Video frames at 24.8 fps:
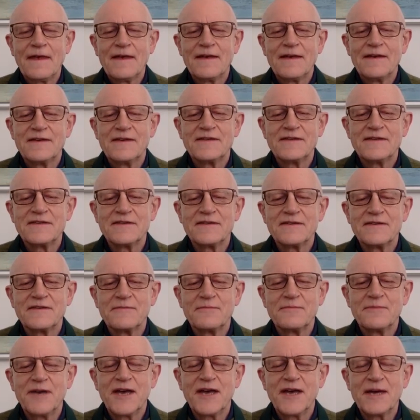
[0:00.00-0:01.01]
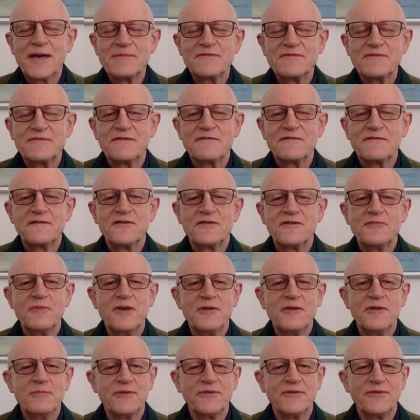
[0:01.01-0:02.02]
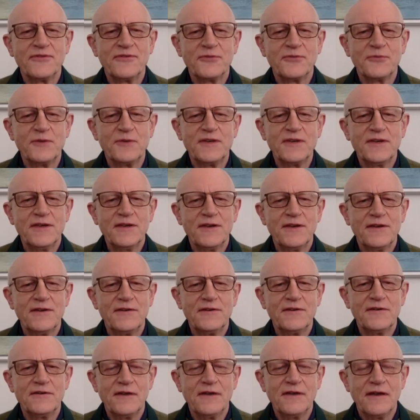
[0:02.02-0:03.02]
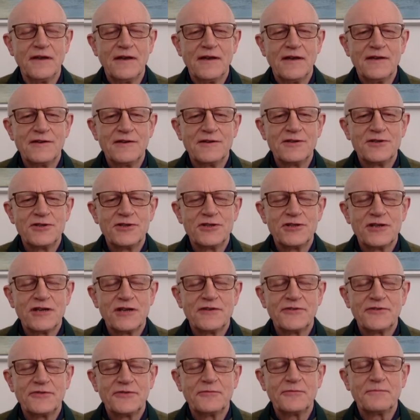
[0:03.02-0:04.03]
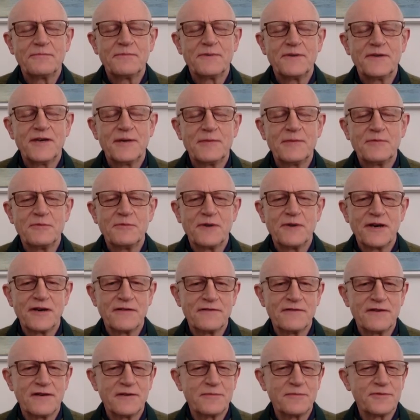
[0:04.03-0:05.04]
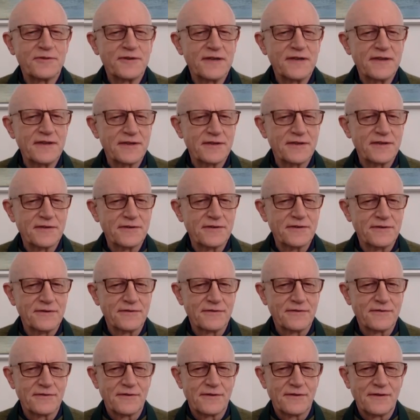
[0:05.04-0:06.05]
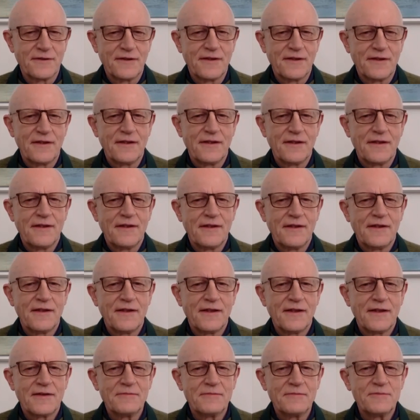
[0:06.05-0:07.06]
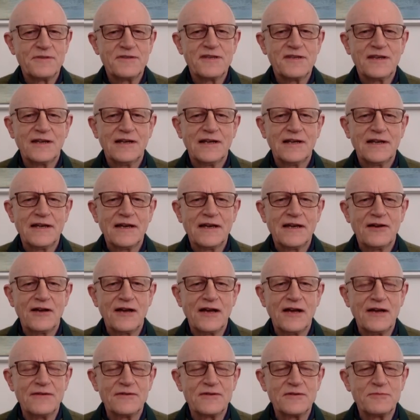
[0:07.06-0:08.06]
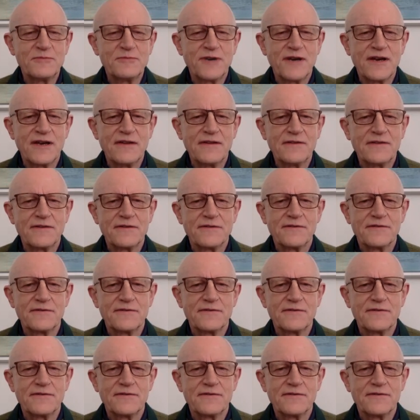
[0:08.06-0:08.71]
And perhaps for a few moments we can just become aware of our breathing, and particularly our out breath